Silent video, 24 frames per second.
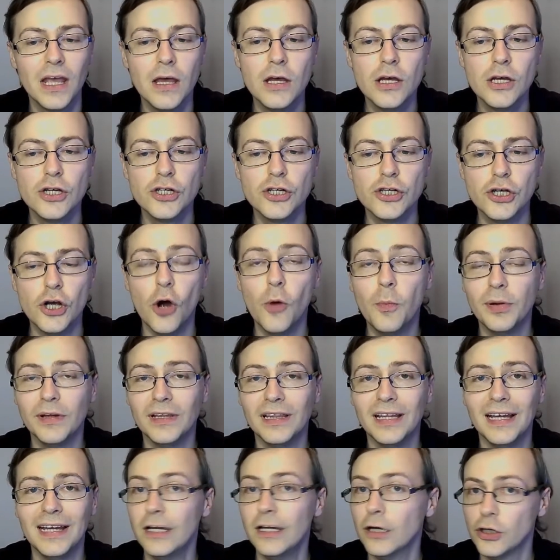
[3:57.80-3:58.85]
She
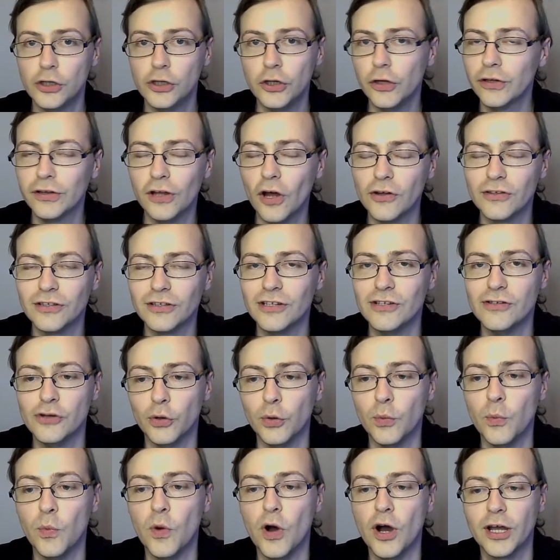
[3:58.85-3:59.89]
openly does not enjoy
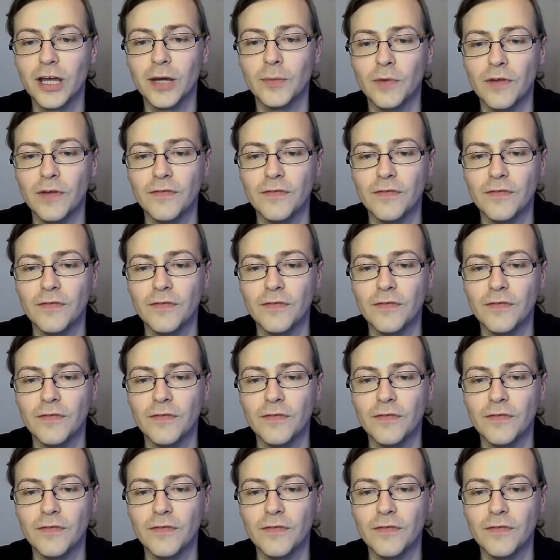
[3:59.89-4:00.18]
working with